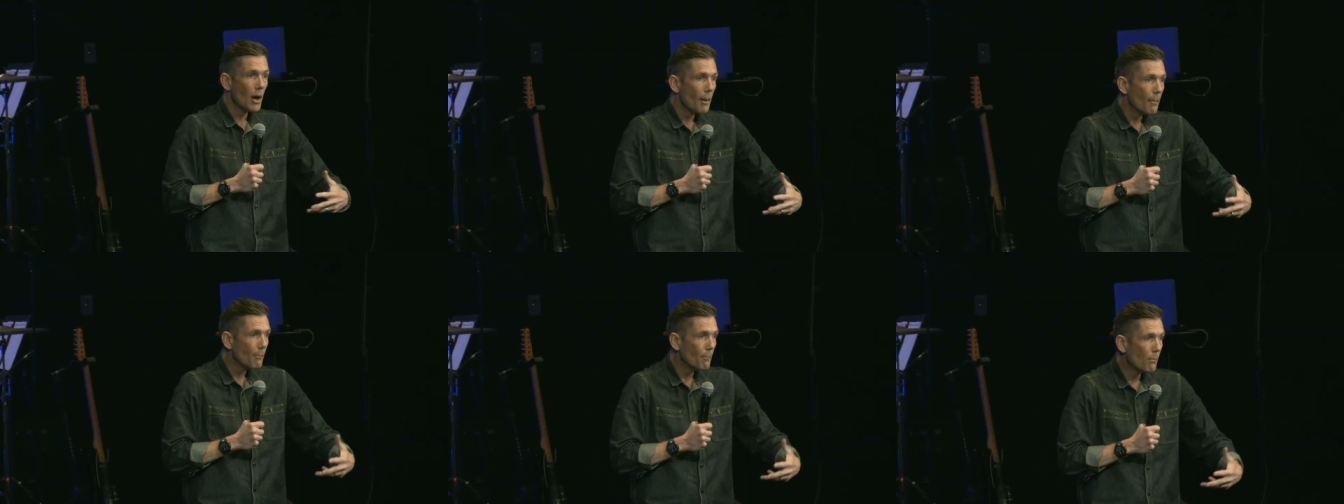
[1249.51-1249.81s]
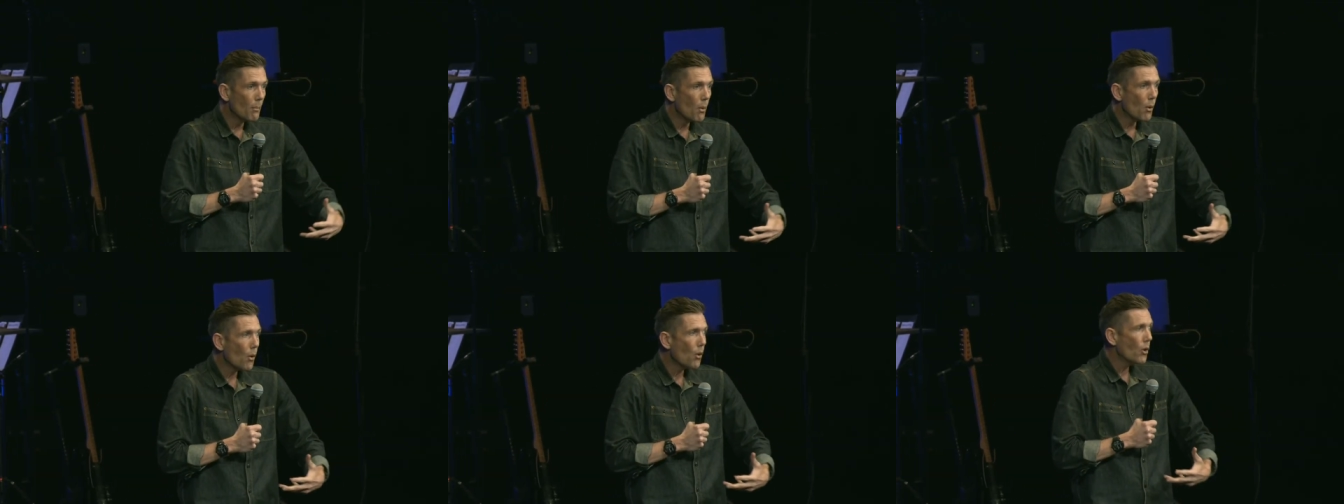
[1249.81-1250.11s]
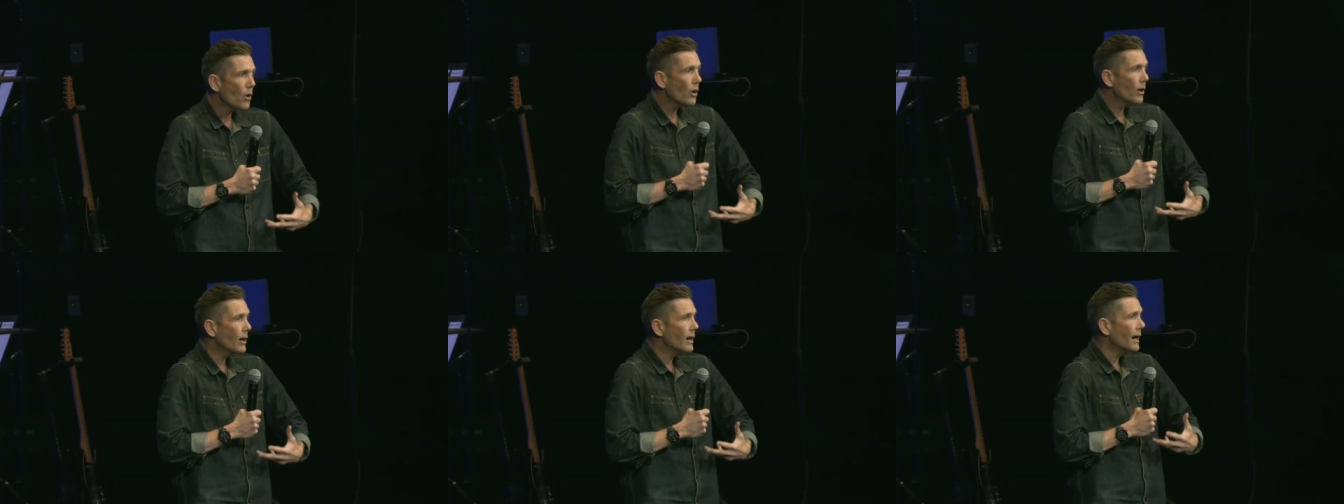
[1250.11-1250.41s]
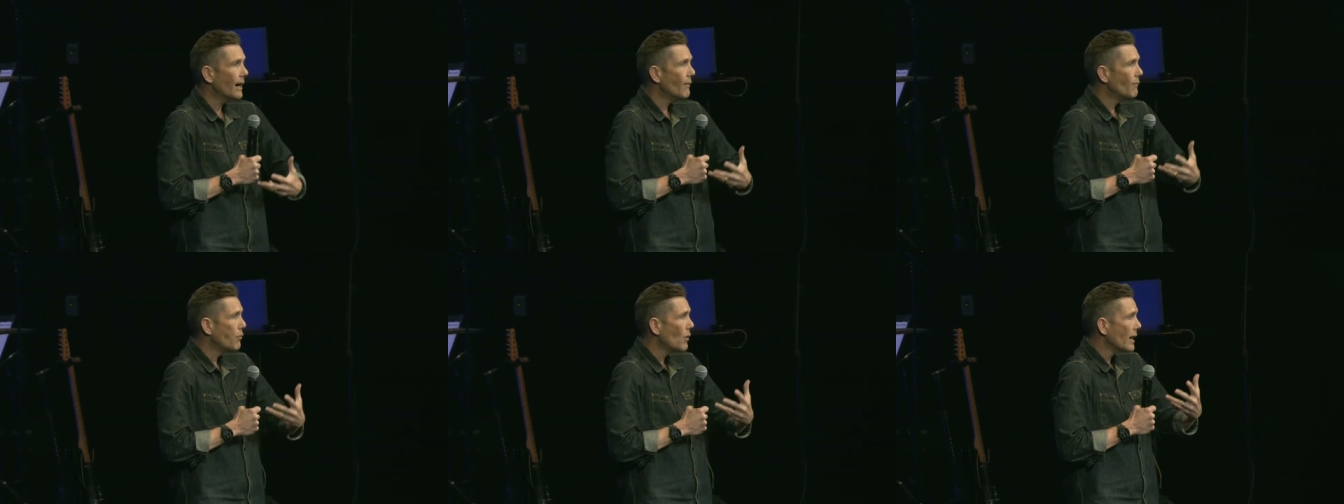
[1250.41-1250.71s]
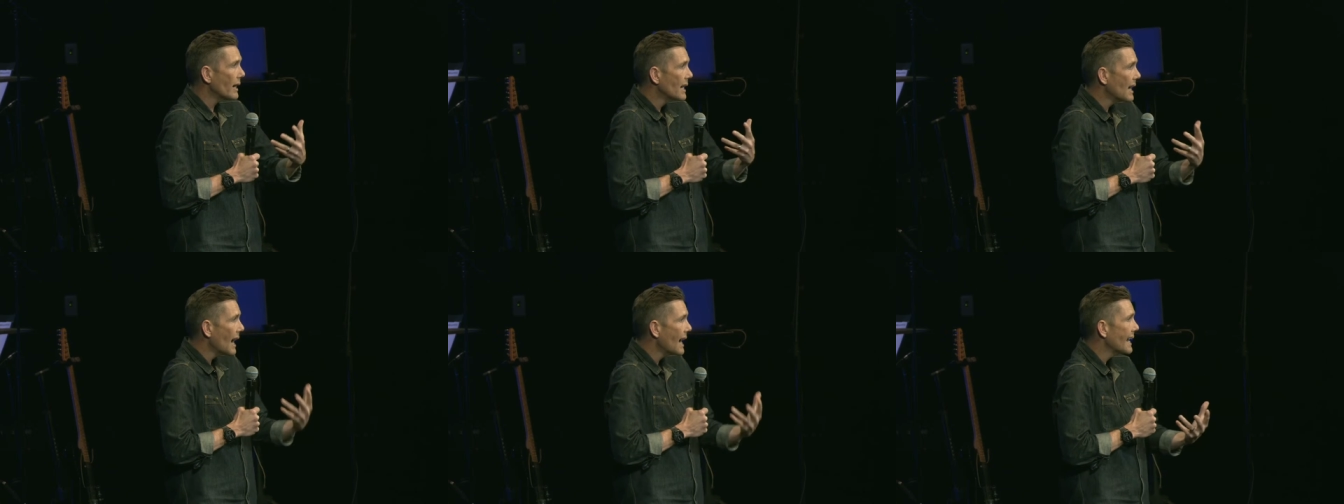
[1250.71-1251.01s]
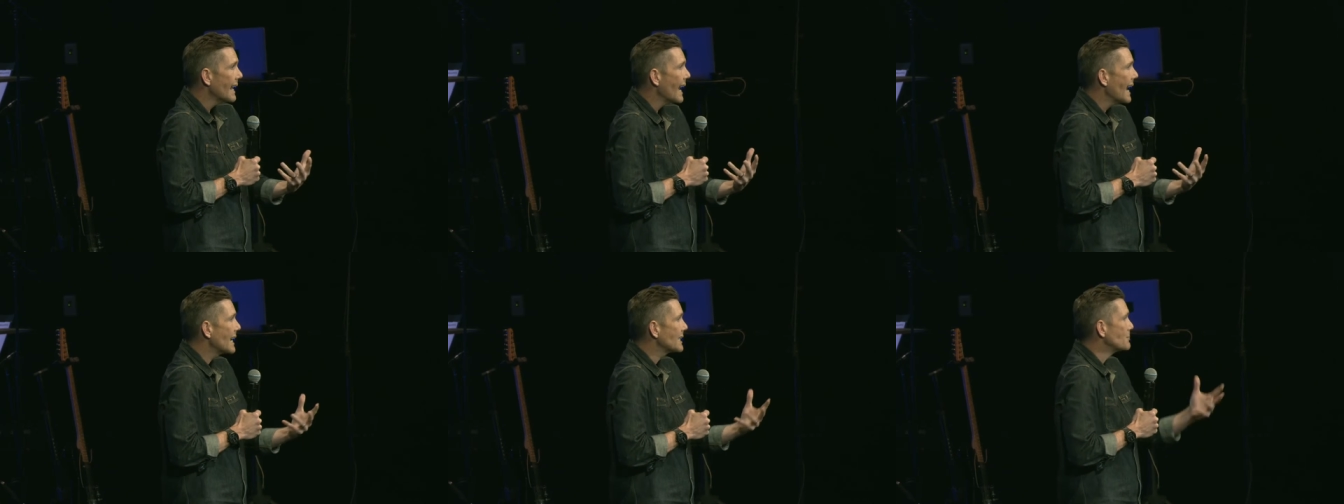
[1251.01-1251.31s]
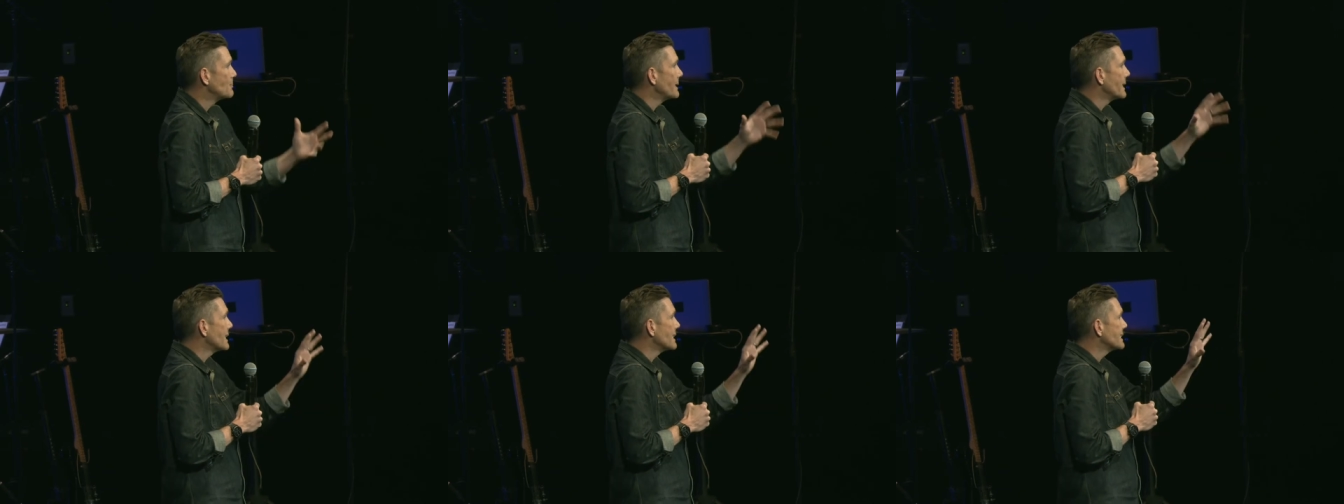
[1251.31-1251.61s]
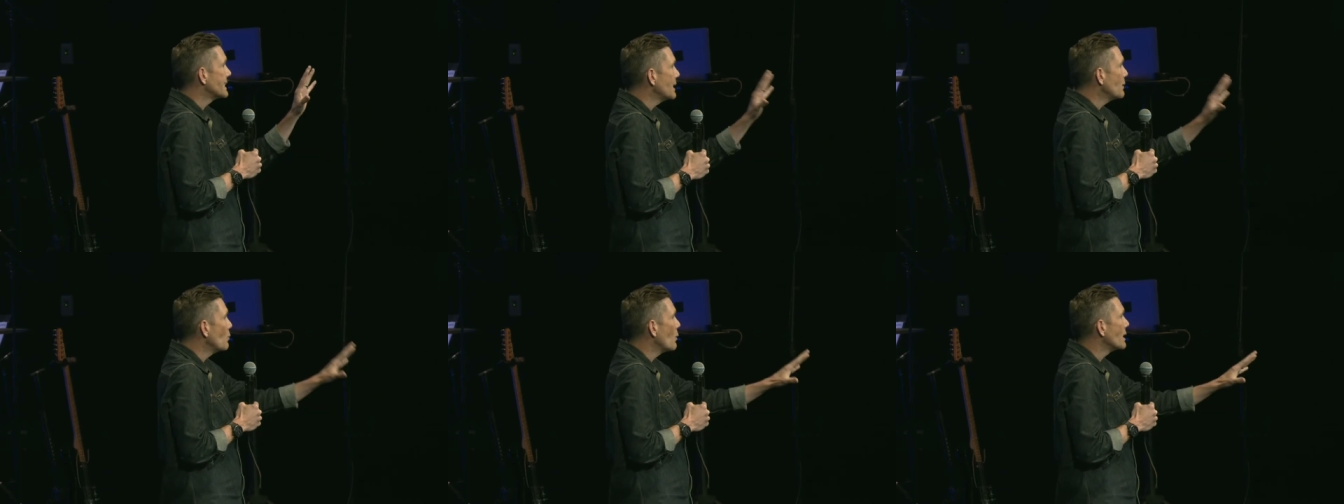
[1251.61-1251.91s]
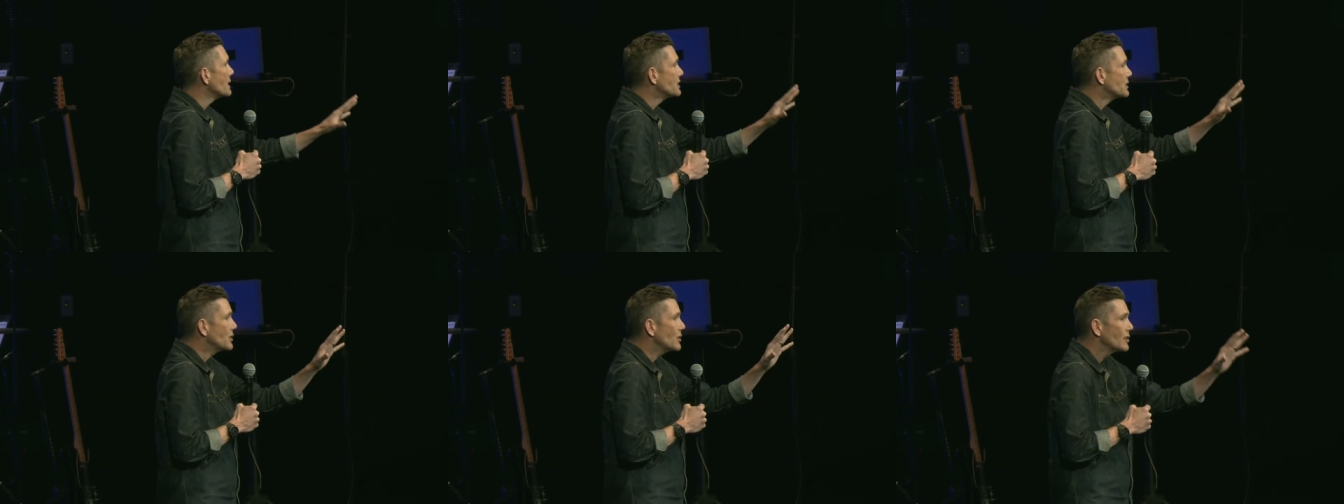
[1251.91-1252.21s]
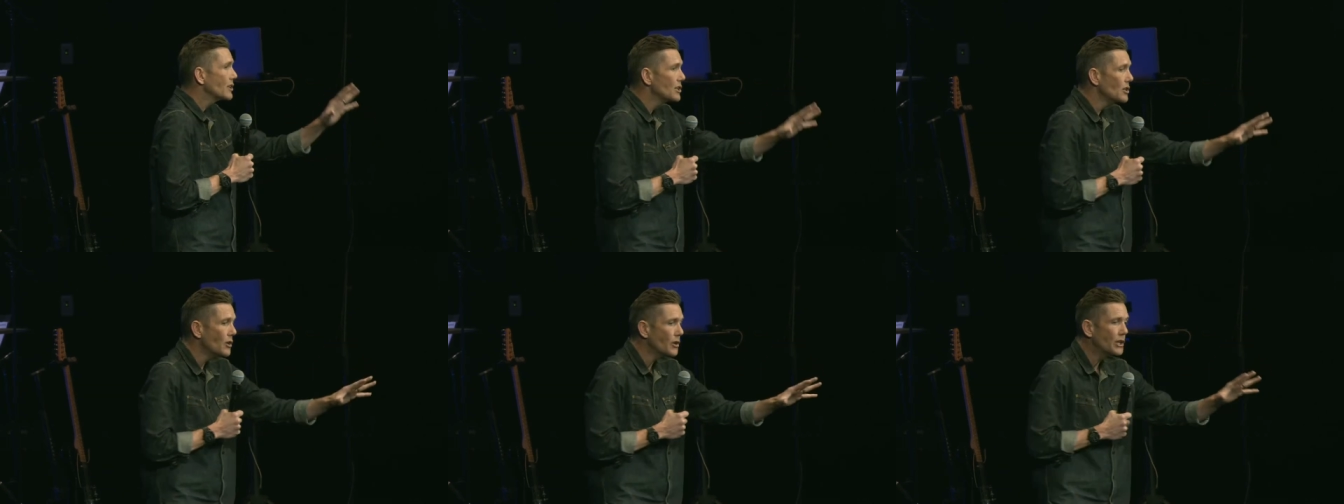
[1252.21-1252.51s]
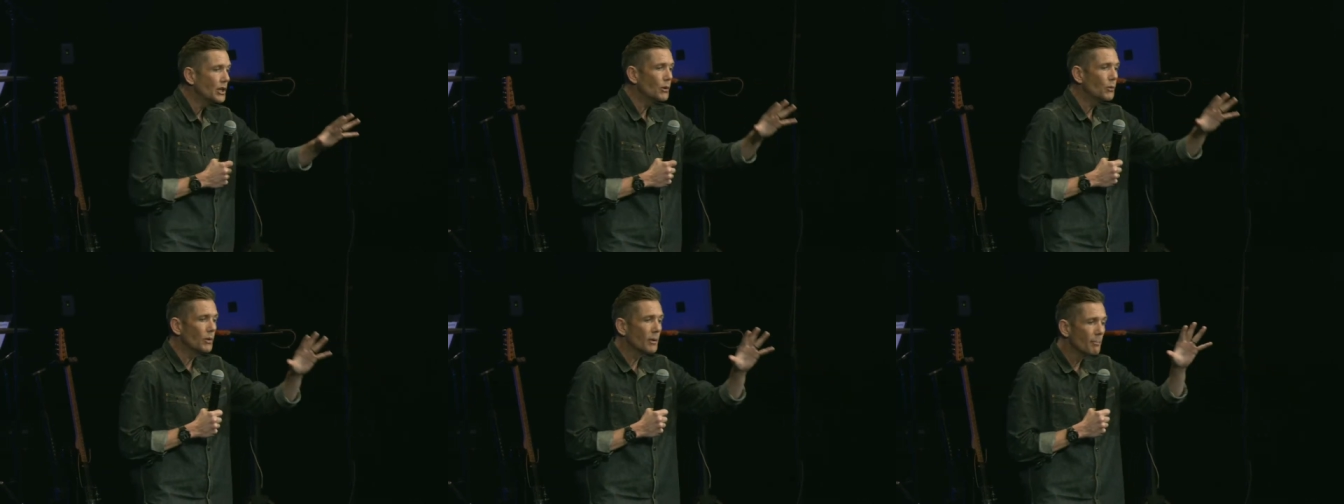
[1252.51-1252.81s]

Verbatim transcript: more of what God has because He wants you to know you were